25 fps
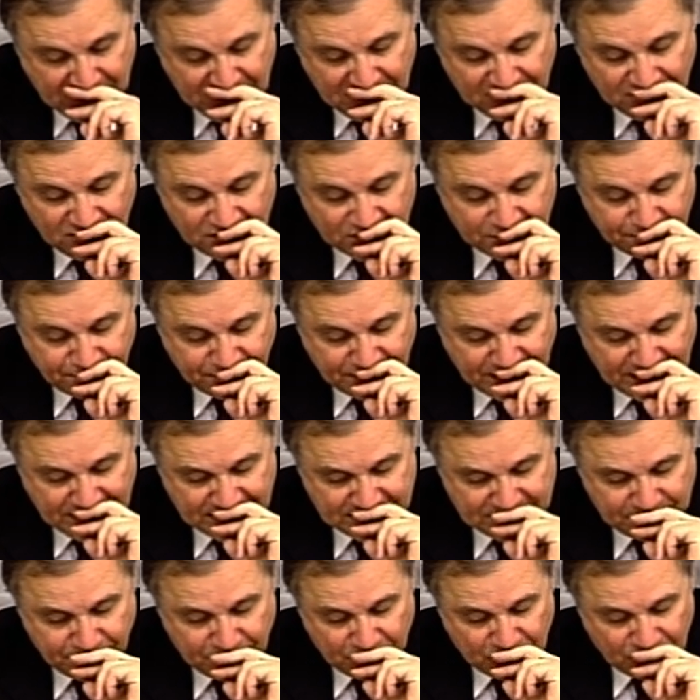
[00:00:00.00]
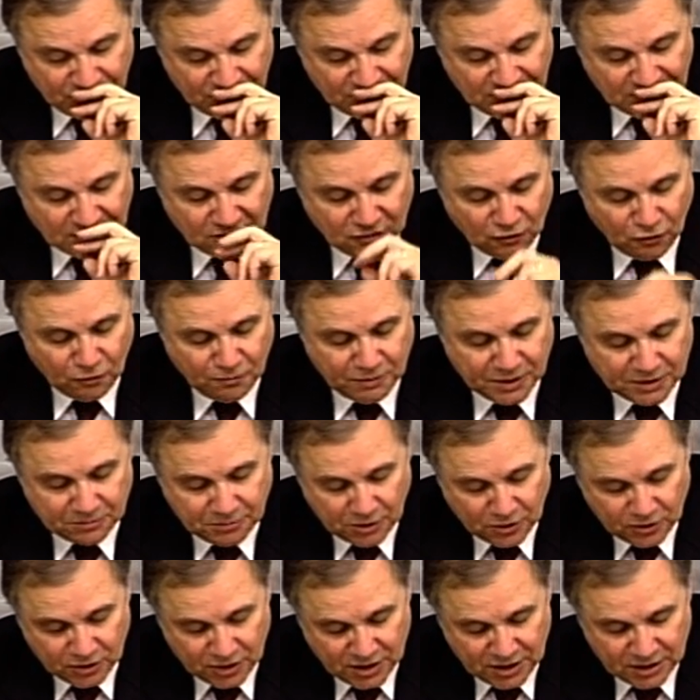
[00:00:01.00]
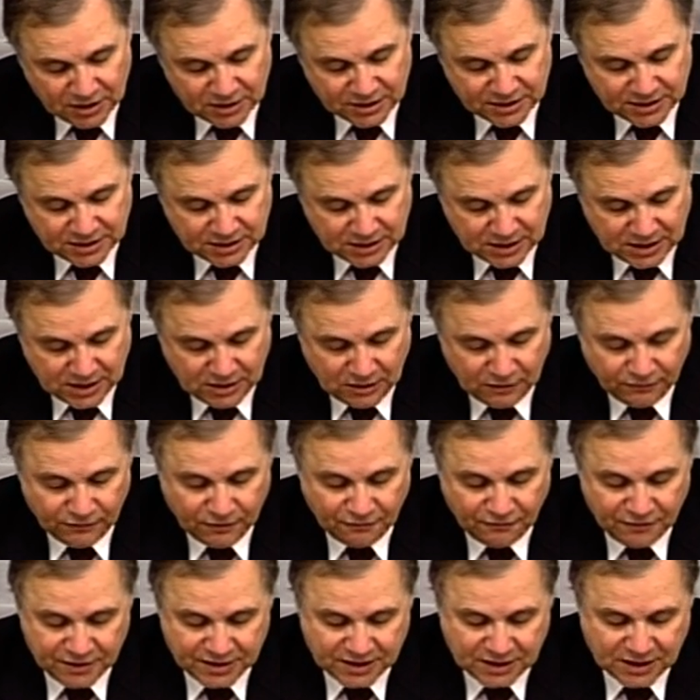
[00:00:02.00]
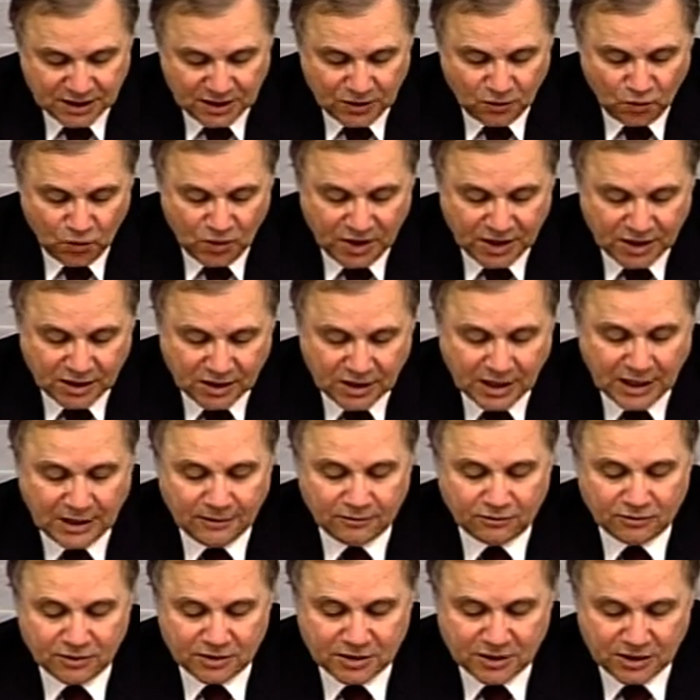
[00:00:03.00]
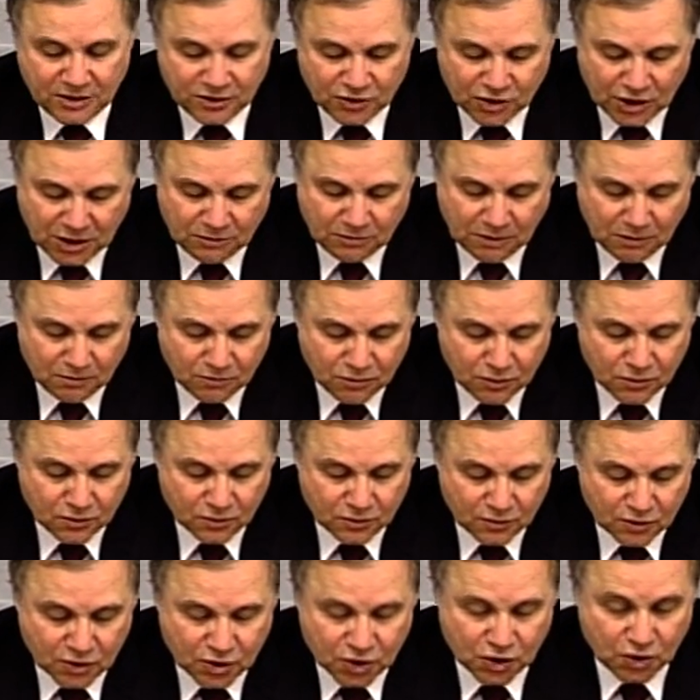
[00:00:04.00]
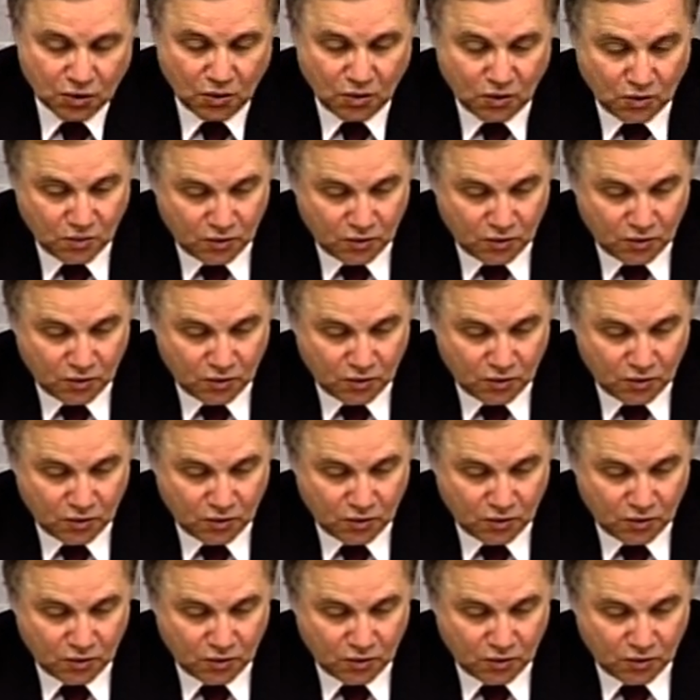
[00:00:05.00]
The spreads between the government bond yields of the fiscally weak countries and the German bond soared.